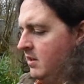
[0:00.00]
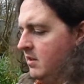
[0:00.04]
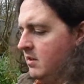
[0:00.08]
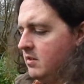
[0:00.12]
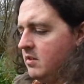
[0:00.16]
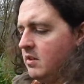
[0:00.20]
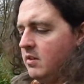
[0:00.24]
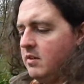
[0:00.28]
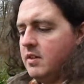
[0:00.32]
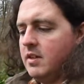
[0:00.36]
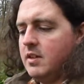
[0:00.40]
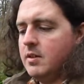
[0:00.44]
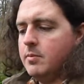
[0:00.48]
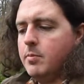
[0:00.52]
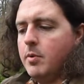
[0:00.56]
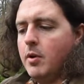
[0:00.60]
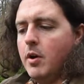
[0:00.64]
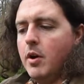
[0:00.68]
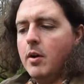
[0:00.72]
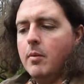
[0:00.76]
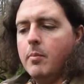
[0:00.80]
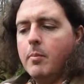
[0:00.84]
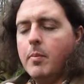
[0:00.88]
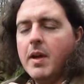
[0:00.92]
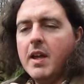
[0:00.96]
Don't need to
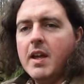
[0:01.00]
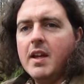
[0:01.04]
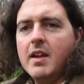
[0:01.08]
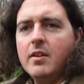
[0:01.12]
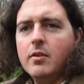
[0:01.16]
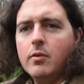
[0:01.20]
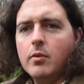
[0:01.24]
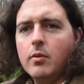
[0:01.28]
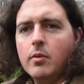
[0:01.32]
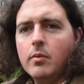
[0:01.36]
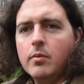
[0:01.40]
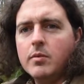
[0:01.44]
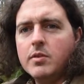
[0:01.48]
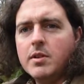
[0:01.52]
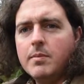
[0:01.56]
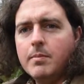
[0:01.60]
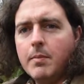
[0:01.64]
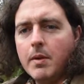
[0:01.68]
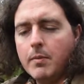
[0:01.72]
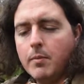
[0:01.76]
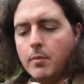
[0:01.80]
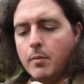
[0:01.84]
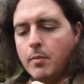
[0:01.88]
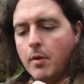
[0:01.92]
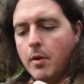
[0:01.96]
put a bead, or some
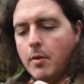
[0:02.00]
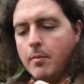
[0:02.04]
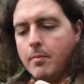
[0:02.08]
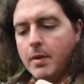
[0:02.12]
people put a